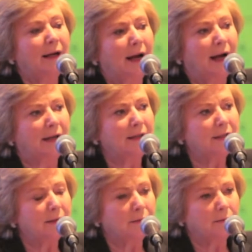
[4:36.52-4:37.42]

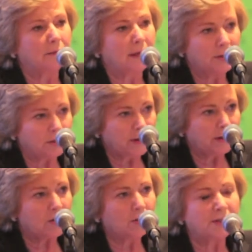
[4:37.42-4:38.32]
And during the
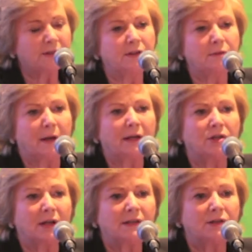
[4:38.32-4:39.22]
course of the debate
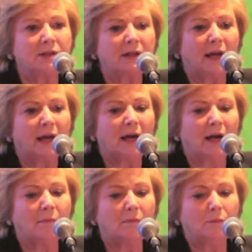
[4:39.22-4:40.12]
yesterday,
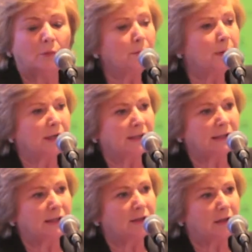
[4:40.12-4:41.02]
one person
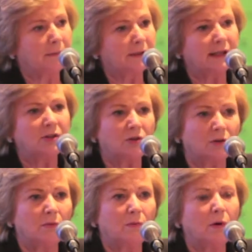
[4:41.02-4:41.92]
stood up and said,
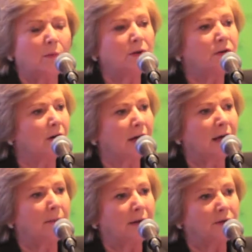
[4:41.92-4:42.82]
what we're talking
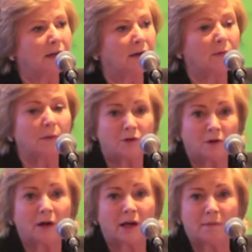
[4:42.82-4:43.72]
about here, we were
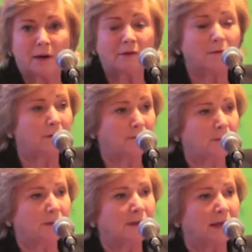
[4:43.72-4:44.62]
talking about the
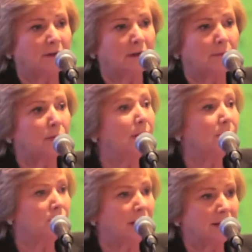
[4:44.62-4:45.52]
50%
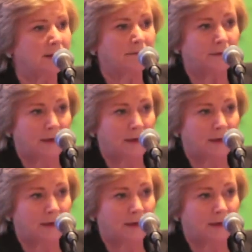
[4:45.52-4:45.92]
unemployment rate of